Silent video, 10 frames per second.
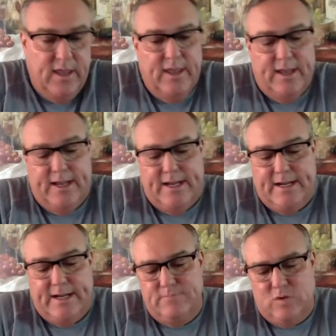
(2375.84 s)

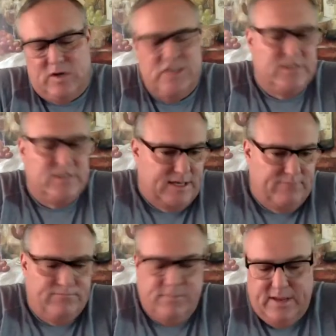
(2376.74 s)
um, or I should say,
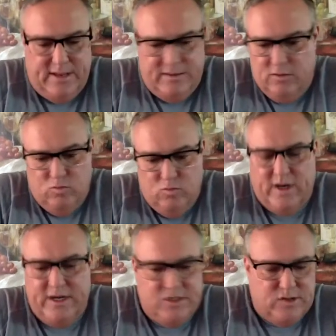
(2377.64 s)
had the
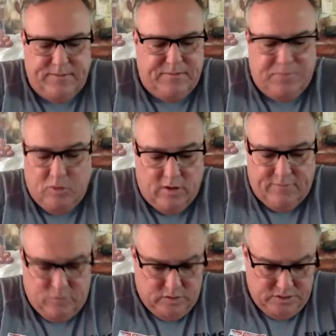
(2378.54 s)
rookie stripes pulled
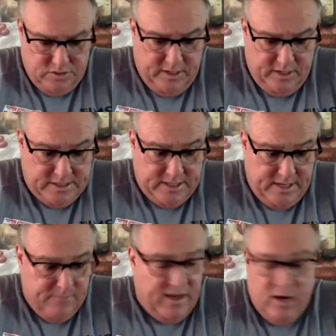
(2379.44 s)
off to a certain
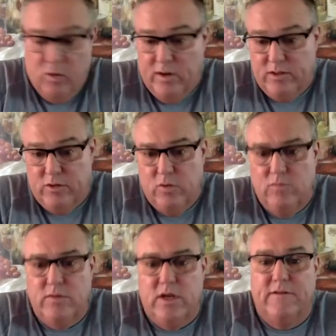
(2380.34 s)
extent by going through
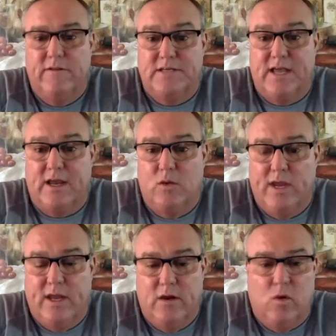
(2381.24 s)
you know the second
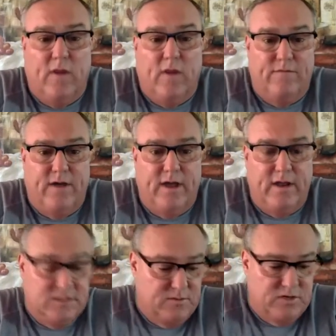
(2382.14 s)
weekend of qualifying
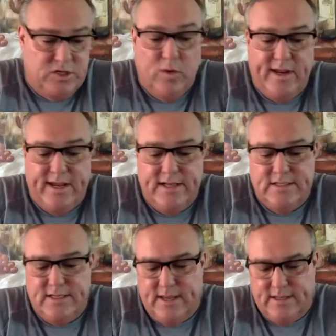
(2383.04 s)
because there were two weekends
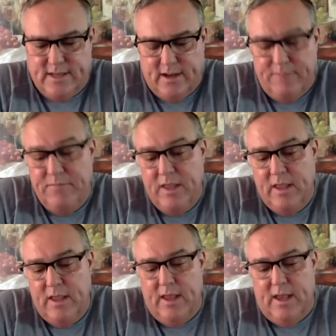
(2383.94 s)
at that time,
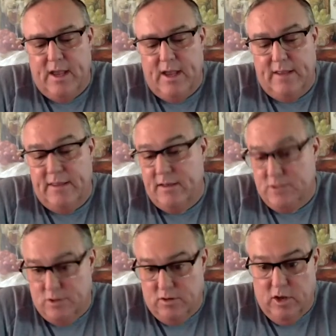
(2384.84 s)
uh, and then
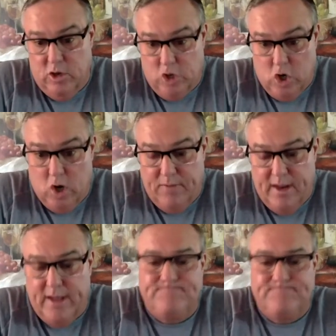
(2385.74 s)
certainly on carb day,